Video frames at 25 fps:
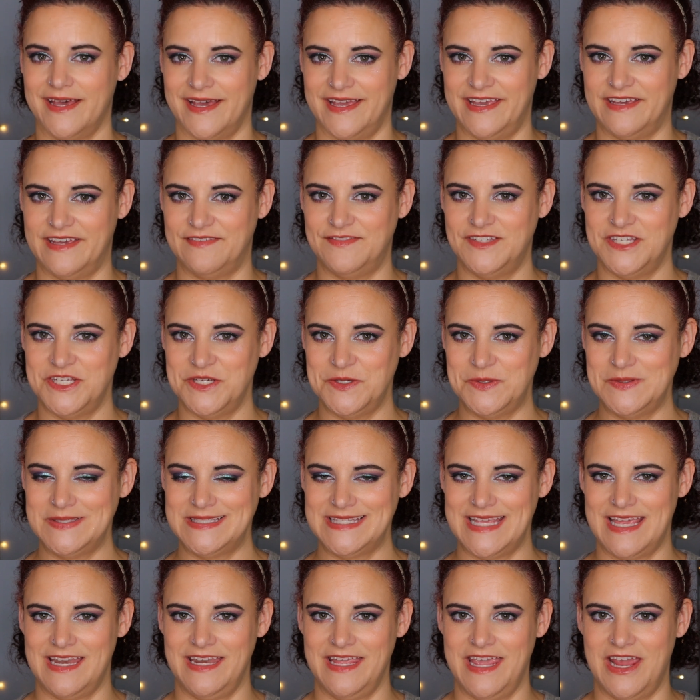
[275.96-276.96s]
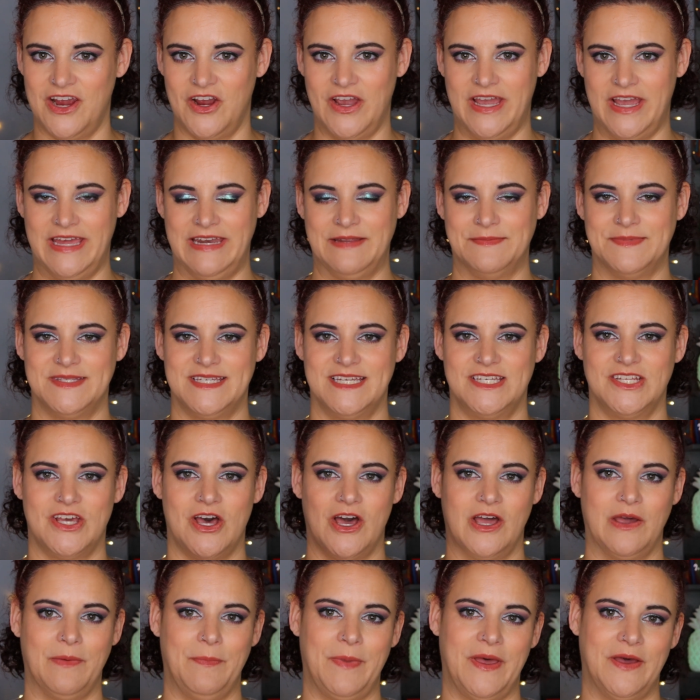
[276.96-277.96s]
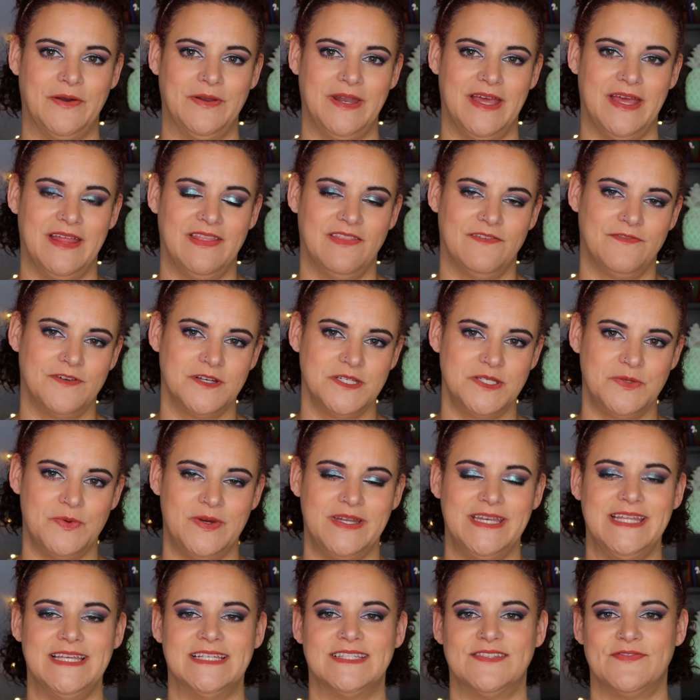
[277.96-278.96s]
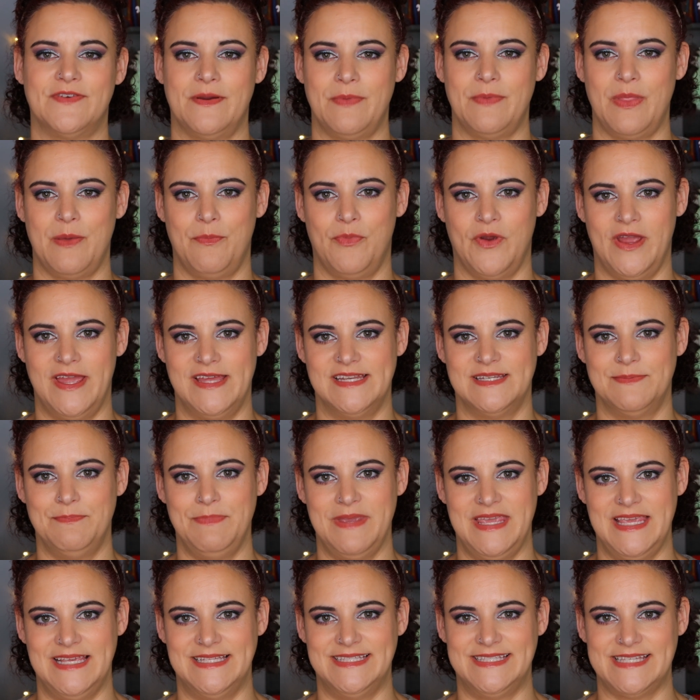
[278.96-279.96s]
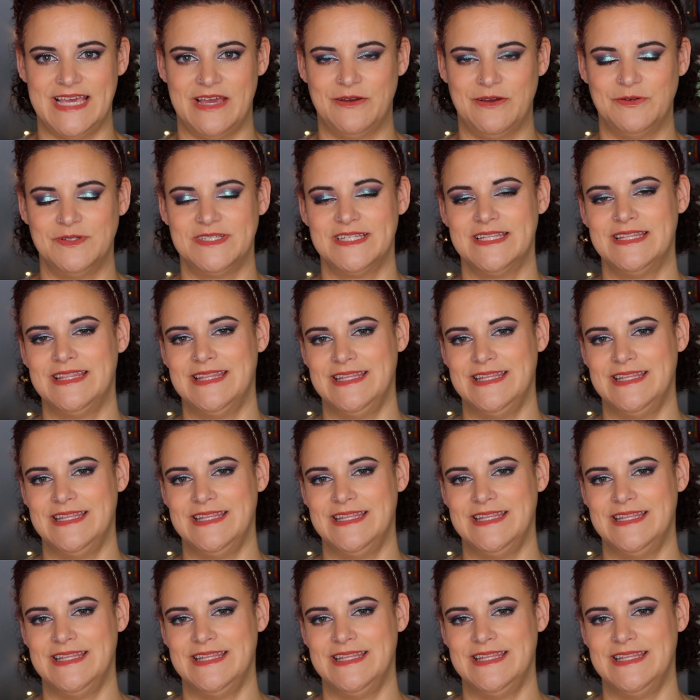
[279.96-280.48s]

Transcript: I have two skincare items to talk about, and the first one is from the brand Peace Out.